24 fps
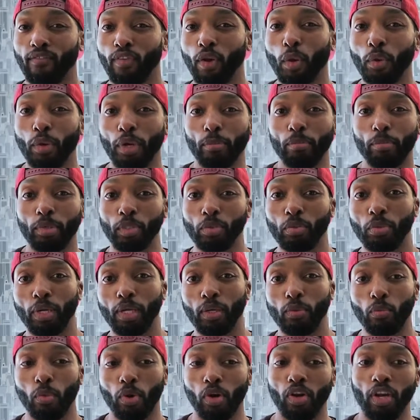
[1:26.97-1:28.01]
floating
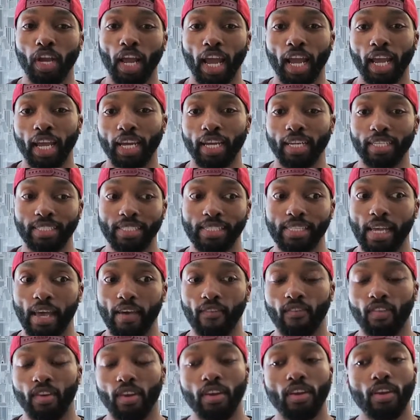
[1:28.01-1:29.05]
between 1.8 and
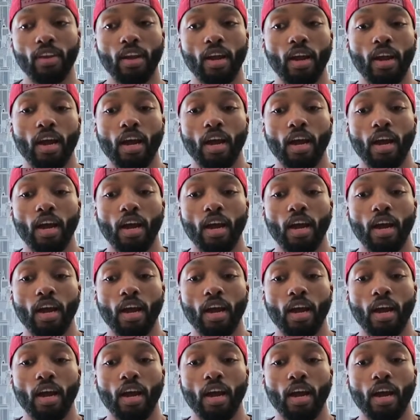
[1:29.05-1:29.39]
7.